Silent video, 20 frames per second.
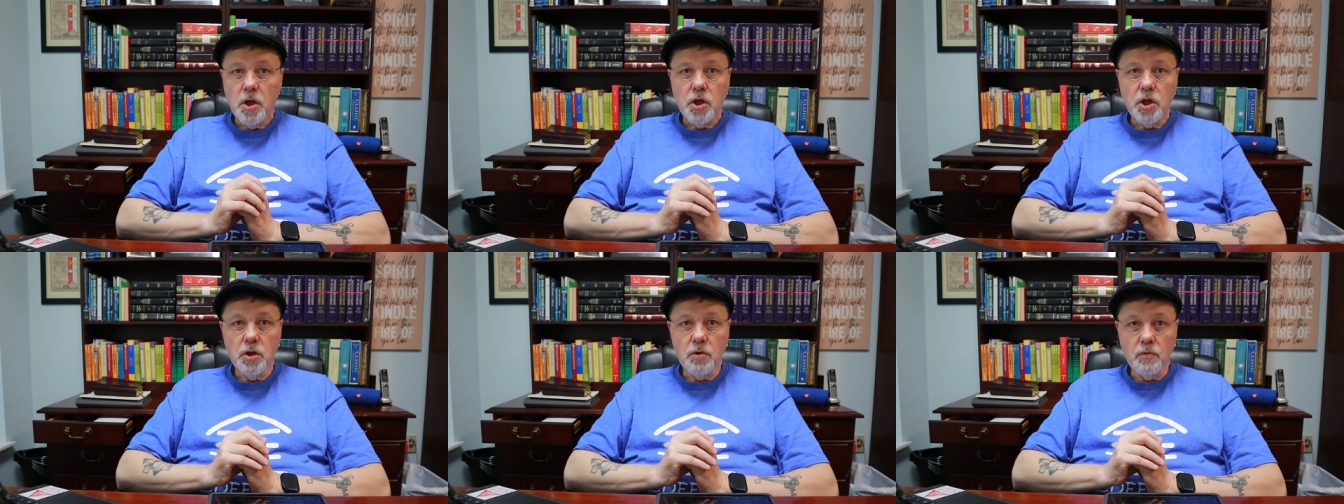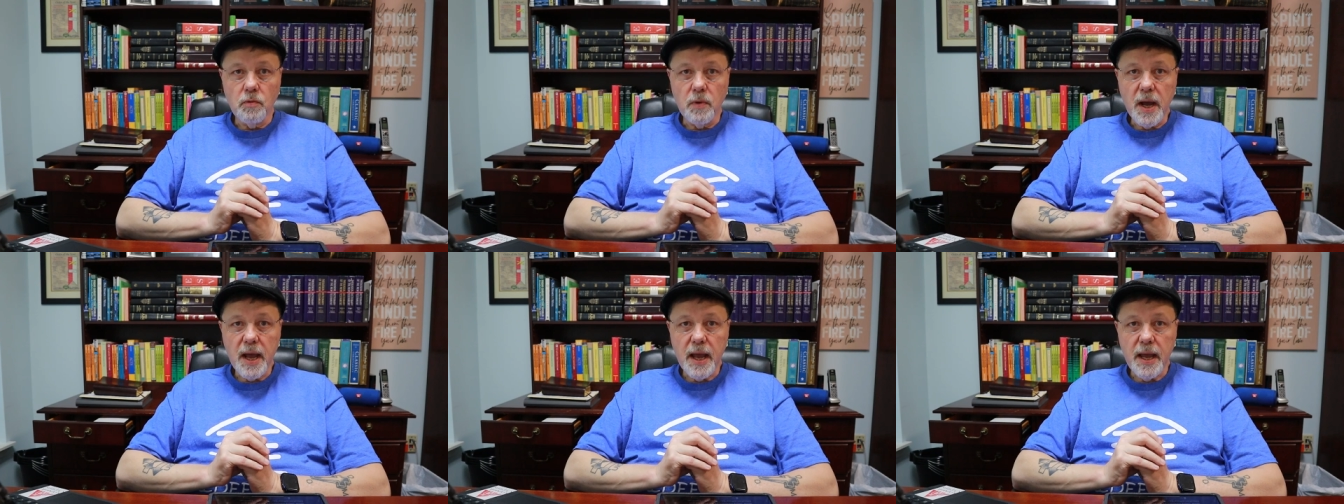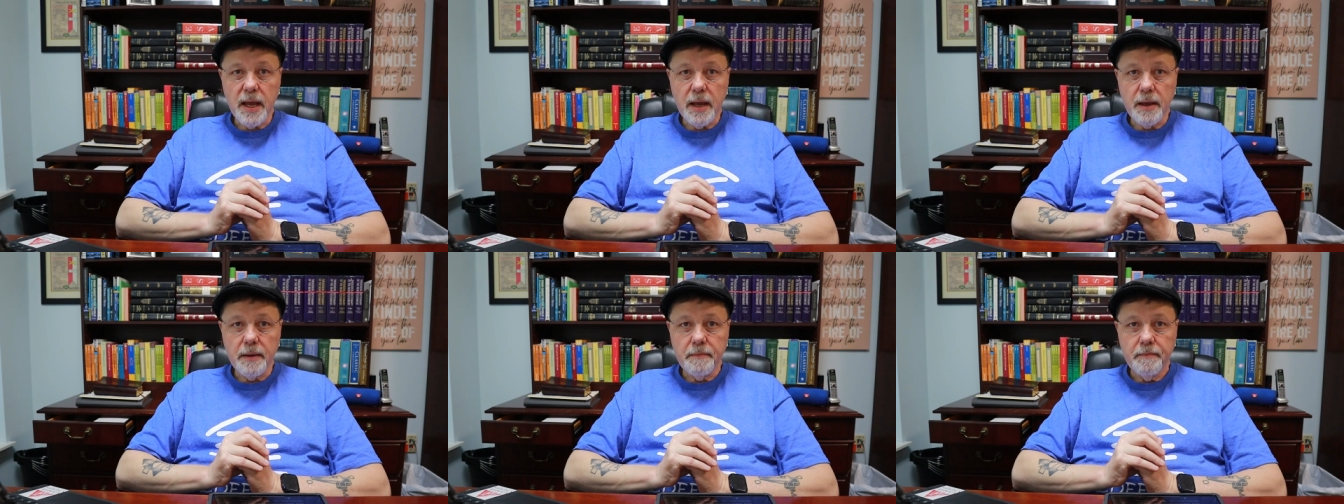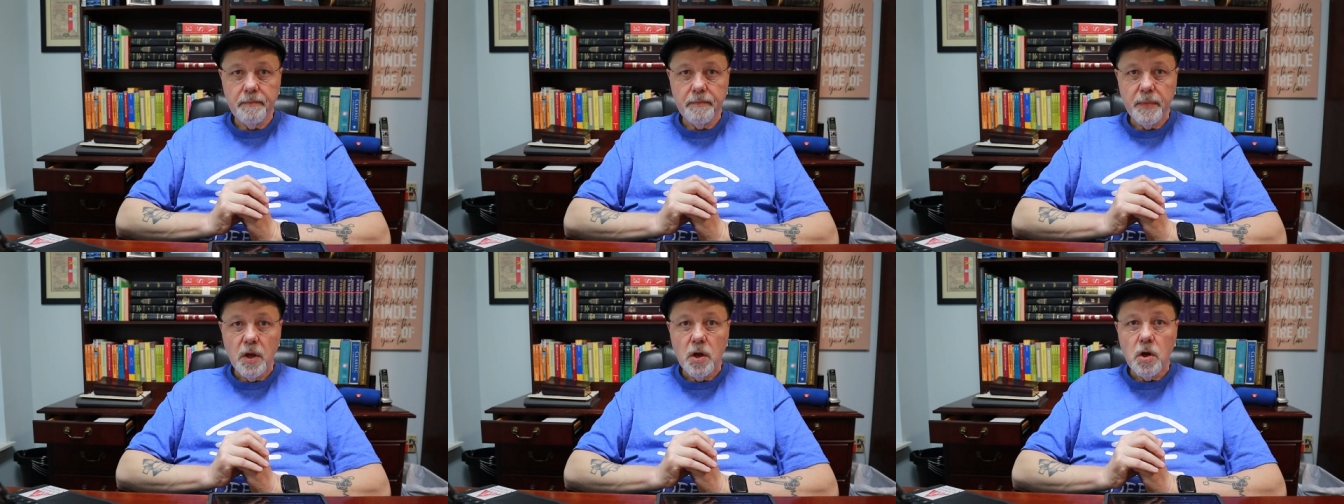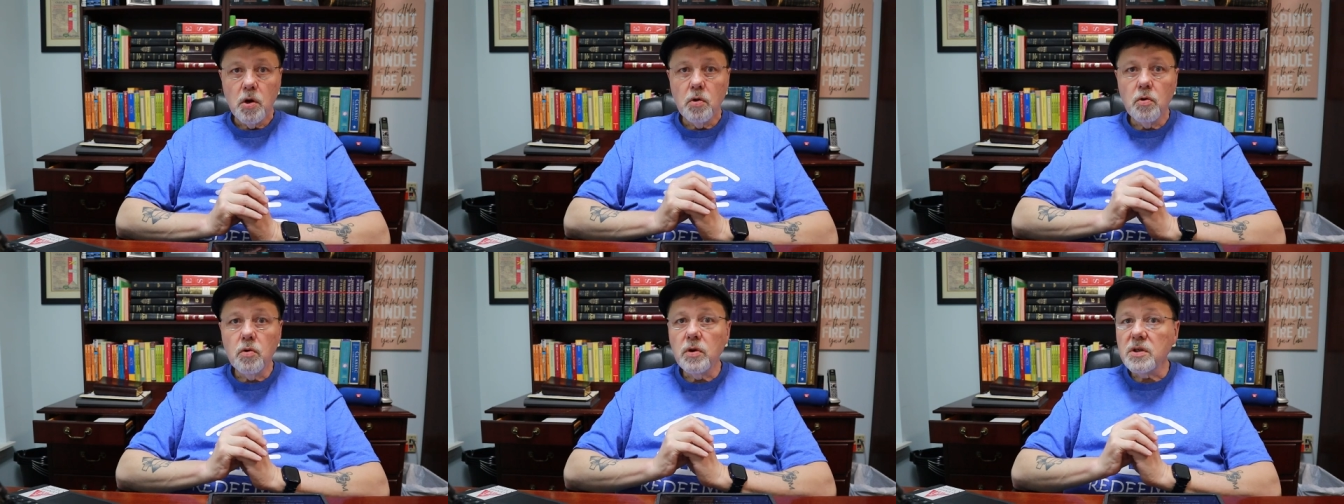Uriah,
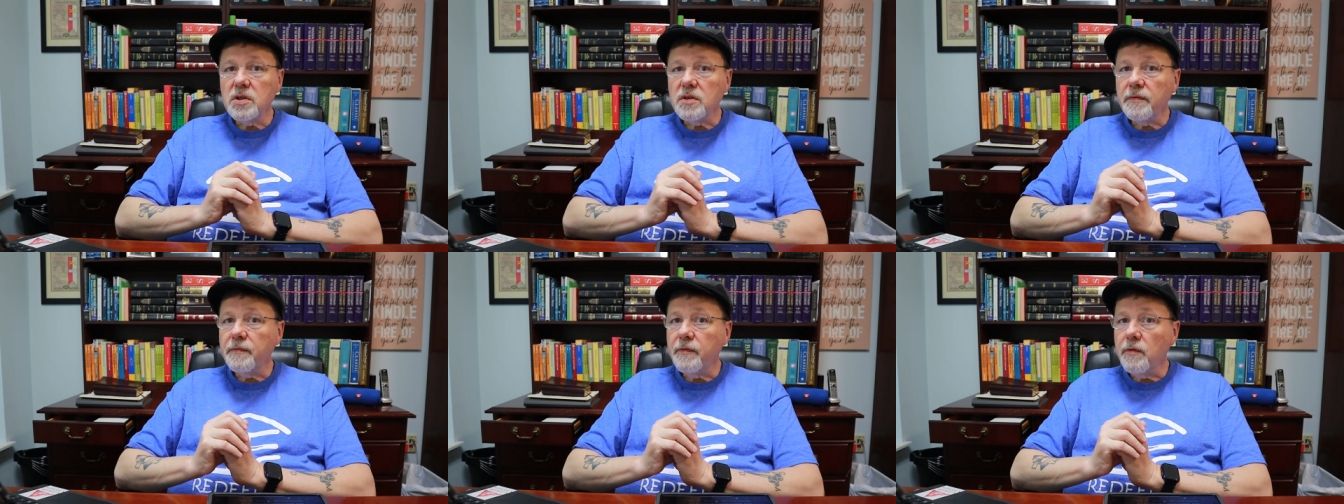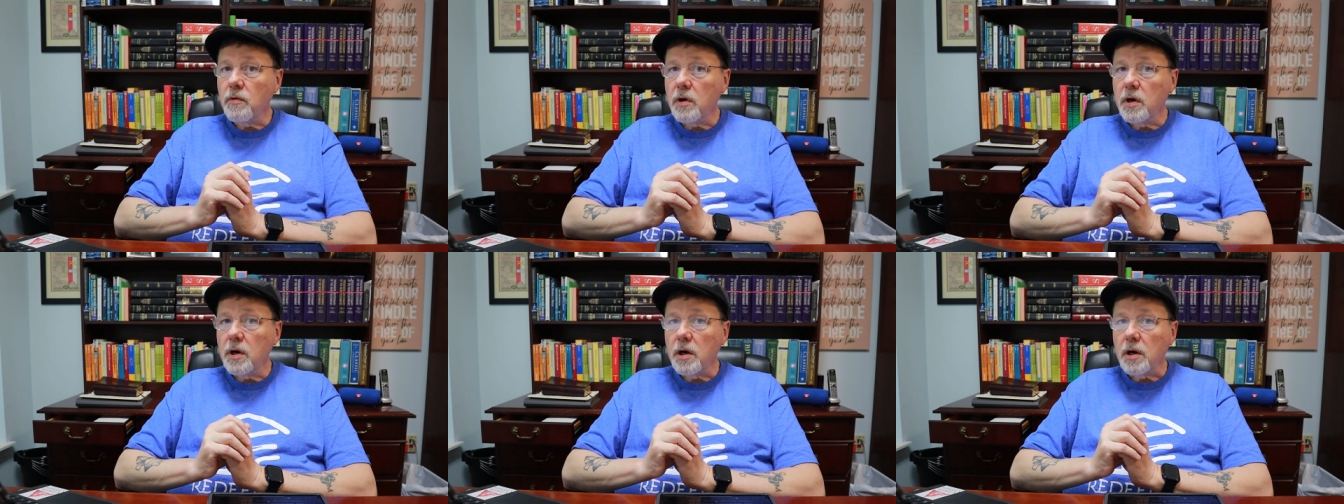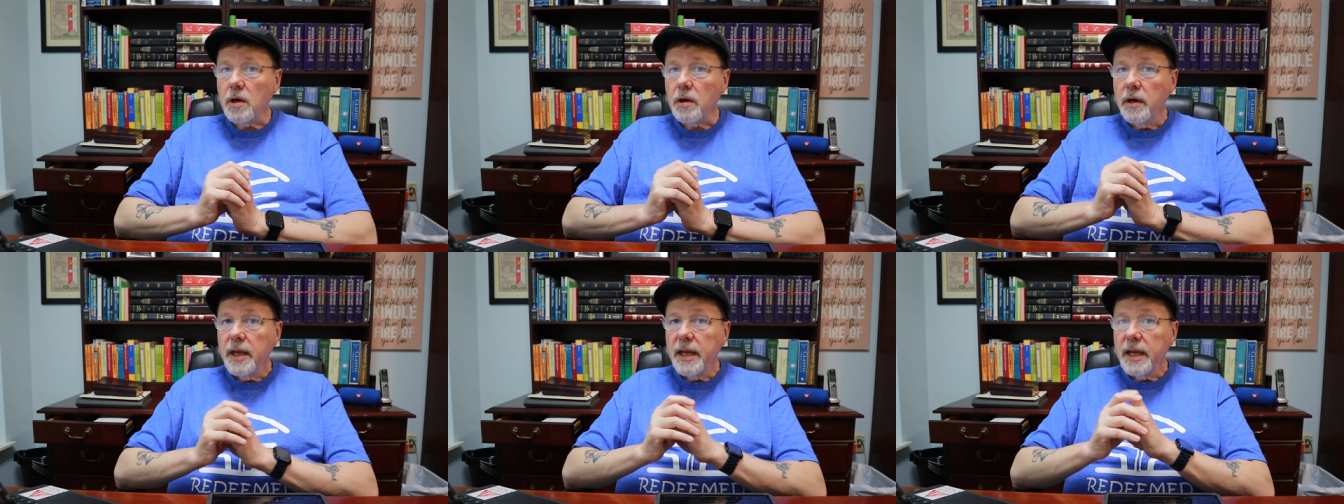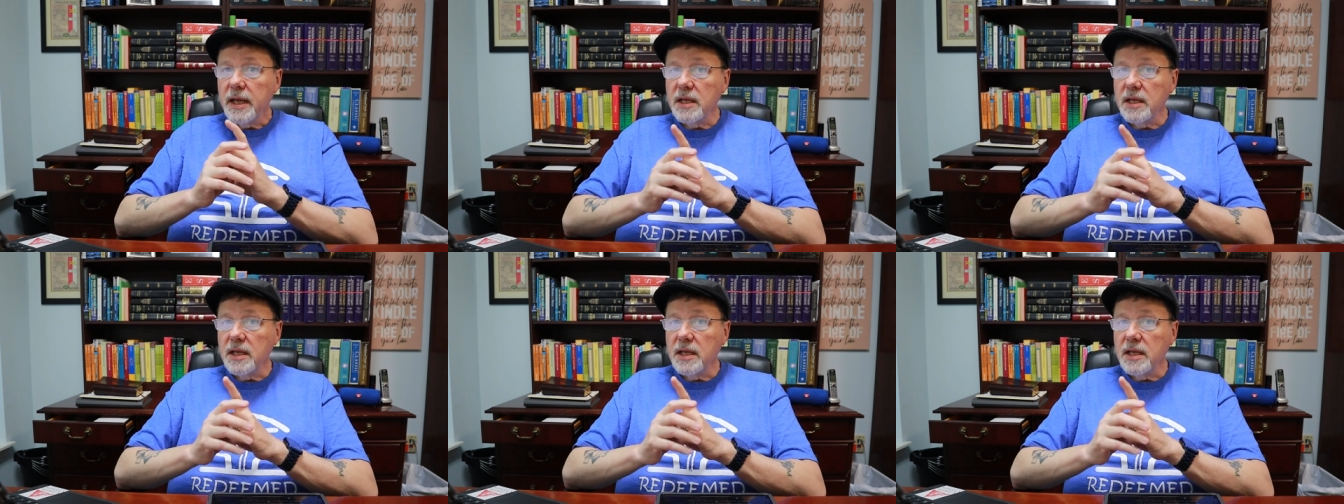who is a foreigner,